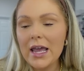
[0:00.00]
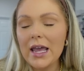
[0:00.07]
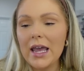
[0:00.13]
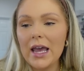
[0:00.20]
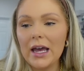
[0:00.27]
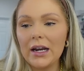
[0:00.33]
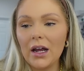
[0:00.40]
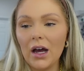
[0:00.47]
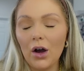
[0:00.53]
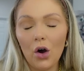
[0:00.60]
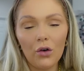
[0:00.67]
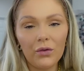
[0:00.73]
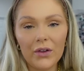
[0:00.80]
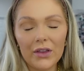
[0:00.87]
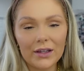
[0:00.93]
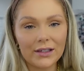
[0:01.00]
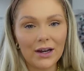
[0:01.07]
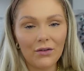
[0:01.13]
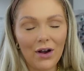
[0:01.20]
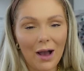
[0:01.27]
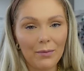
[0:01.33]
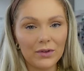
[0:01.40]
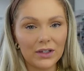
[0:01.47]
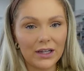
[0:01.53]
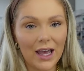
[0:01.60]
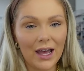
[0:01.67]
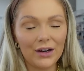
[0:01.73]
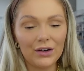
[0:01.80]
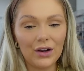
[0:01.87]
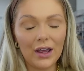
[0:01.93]
And hopefully this never happens
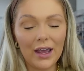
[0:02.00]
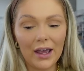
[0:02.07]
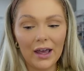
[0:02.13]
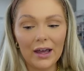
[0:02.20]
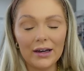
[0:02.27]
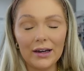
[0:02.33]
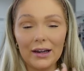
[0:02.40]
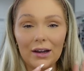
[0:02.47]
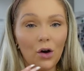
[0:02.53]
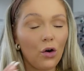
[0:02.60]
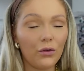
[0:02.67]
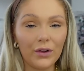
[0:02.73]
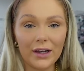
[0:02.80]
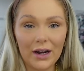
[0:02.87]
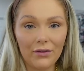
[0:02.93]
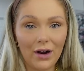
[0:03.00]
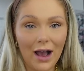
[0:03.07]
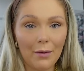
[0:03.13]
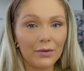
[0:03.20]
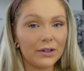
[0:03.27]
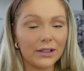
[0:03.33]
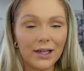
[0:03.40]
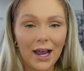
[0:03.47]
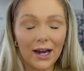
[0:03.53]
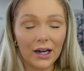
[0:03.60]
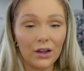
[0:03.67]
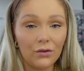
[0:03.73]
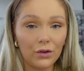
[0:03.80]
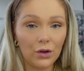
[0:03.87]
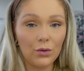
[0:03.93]
again. And hopefully it never happens to any
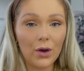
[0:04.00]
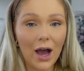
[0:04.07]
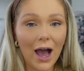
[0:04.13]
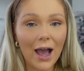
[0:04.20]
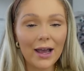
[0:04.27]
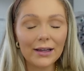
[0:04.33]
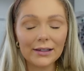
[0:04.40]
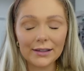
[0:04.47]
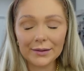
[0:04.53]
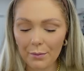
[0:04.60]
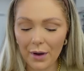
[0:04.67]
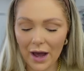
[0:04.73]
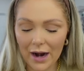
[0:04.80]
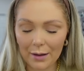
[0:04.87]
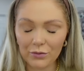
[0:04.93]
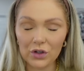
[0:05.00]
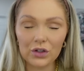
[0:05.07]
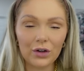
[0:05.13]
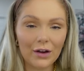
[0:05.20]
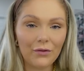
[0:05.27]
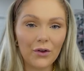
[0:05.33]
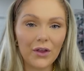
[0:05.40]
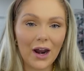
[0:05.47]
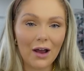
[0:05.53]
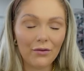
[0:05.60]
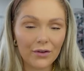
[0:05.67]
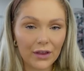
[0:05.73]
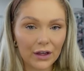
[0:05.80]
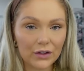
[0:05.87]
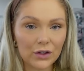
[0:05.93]
of you guys. But I'm just grateful that
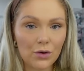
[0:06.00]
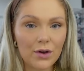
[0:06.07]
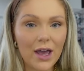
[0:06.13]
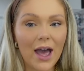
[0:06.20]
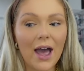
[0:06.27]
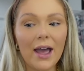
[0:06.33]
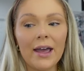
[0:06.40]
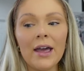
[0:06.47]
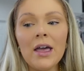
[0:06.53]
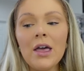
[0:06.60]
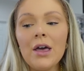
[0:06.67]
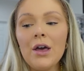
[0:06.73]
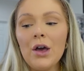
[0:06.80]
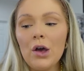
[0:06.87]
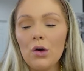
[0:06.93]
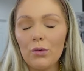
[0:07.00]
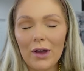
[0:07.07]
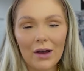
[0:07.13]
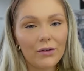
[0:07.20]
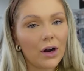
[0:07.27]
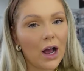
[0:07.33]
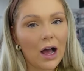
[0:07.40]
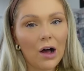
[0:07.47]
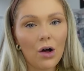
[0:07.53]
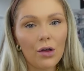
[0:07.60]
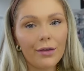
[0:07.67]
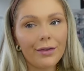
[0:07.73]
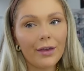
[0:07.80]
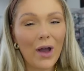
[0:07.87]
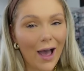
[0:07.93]
everything is okay. We have our
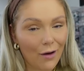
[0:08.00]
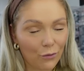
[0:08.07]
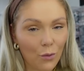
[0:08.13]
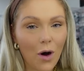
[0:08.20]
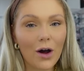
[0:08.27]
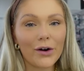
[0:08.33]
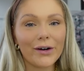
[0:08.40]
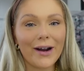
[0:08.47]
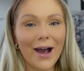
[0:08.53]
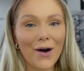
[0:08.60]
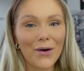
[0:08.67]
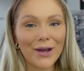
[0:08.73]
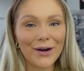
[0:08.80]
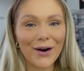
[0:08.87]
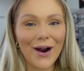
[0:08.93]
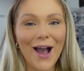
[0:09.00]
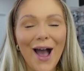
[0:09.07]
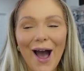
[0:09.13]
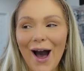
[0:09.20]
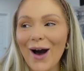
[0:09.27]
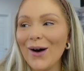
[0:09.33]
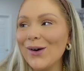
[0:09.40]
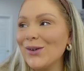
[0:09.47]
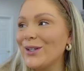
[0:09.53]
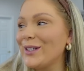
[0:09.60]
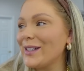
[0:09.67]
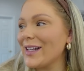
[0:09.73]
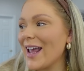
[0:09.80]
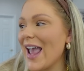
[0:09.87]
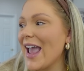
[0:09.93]
health. We have water now in our
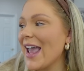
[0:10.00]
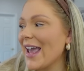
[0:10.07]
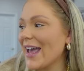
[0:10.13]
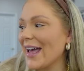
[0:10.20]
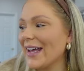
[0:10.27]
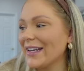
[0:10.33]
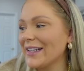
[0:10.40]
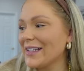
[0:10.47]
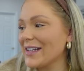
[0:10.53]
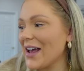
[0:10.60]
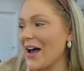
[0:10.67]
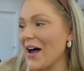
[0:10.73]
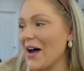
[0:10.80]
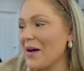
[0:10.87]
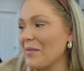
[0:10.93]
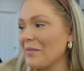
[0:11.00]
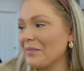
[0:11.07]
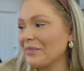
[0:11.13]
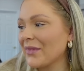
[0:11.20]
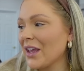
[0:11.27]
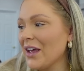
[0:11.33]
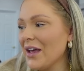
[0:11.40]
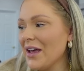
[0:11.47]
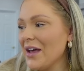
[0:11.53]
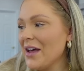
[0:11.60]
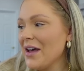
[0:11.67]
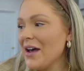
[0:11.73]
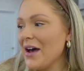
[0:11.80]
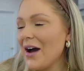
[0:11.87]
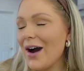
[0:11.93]
house. And
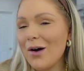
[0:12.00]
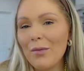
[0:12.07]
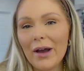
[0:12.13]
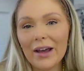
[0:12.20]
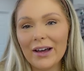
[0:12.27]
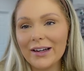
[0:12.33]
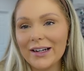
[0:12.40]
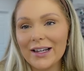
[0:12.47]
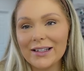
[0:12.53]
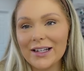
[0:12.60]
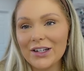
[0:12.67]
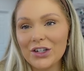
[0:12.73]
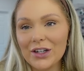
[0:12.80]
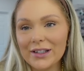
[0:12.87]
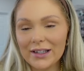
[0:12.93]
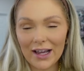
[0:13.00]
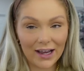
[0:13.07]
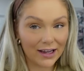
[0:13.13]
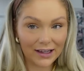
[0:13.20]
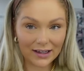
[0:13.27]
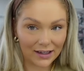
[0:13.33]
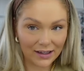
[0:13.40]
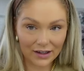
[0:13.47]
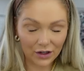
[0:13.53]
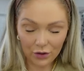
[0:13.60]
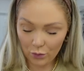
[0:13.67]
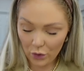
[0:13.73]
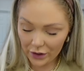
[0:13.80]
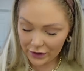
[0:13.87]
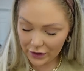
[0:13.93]
oh my goodness, it just like
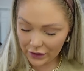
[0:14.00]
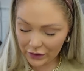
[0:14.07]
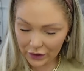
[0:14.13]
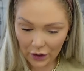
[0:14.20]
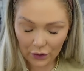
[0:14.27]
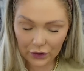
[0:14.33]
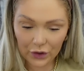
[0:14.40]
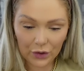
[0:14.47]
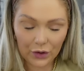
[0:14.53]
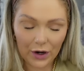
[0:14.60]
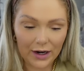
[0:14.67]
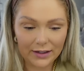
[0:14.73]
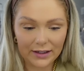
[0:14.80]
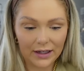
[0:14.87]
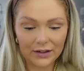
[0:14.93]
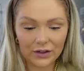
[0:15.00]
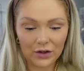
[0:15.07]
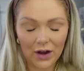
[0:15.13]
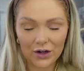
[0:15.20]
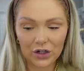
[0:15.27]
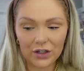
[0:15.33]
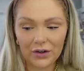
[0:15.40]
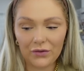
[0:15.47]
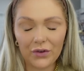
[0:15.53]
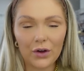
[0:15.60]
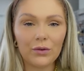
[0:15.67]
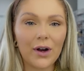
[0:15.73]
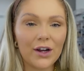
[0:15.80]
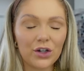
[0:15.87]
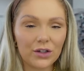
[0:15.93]
was so, so crazy. And so I just didn't feel
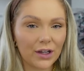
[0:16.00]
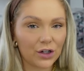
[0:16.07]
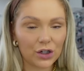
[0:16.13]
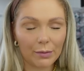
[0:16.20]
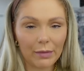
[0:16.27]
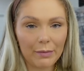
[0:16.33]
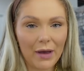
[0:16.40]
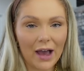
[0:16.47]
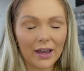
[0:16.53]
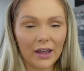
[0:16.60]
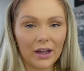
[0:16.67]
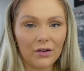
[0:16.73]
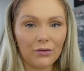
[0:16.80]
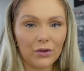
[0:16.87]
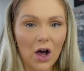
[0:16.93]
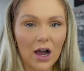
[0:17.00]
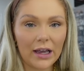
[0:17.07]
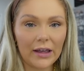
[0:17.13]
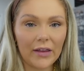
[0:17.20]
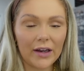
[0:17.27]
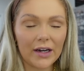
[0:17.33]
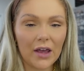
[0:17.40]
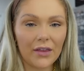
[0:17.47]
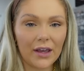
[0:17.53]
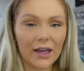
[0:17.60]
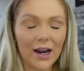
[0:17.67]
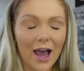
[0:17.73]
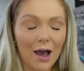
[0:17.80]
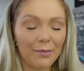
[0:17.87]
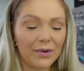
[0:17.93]
right just like jumping back in, vlogging like nothing had
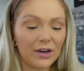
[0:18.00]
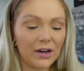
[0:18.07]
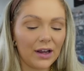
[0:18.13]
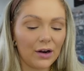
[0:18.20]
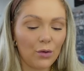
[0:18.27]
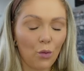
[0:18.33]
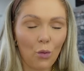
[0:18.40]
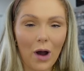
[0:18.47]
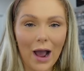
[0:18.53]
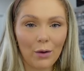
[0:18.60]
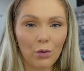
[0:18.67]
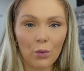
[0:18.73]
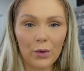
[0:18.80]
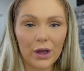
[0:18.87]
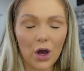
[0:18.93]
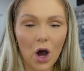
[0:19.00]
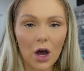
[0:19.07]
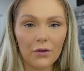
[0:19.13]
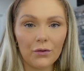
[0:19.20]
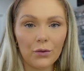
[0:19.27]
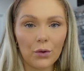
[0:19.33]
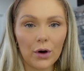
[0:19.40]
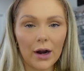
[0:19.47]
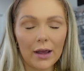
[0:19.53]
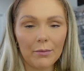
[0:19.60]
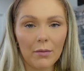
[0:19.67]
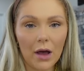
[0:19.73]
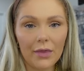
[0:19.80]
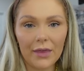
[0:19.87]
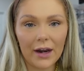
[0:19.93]
happened. And why were we gone for a
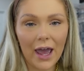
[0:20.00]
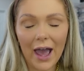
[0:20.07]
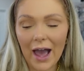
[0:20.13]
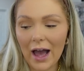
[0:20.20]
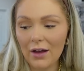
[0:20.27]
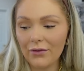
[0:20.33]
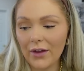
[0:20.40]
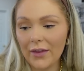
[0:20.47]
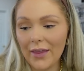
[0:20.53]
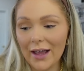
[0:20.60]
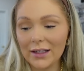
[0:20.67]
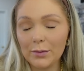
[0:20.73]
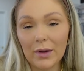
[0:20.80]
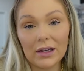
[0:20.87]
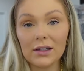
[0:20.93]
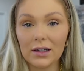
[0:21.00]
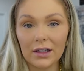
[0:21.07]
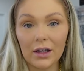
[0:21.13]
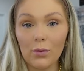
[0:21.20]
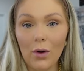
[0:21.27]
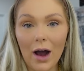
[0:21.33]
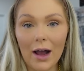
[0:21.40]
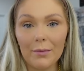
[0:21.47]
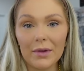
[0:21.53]
month and a half? And that's basically why.